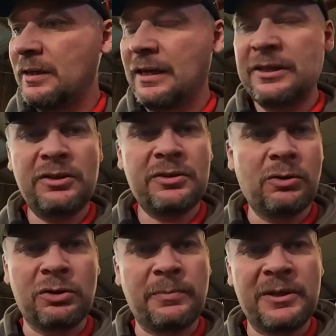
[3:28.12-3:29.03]
I just
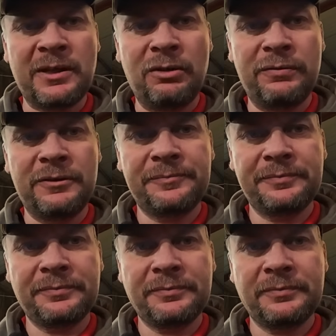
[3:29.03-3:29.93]
thought to myself,
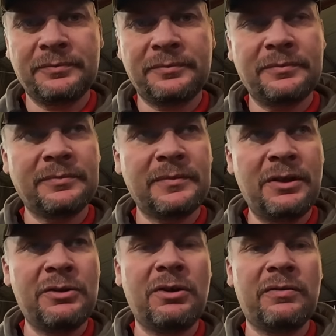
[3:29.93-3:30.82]
you
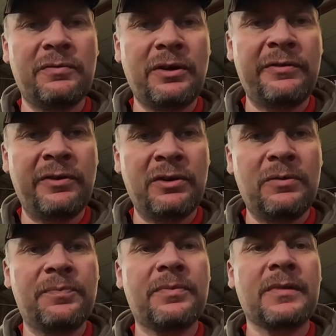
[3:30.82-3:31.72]
don't
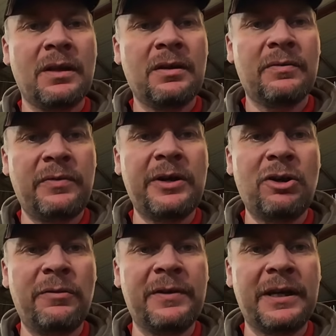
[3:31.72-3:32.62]
very
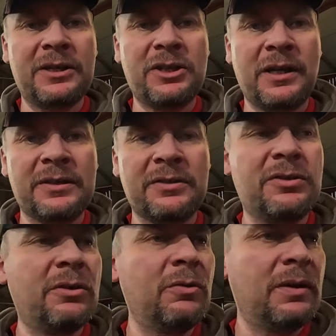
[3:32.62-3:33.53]
often get a chance to
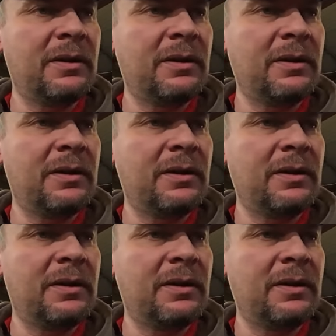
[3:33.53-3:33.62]
do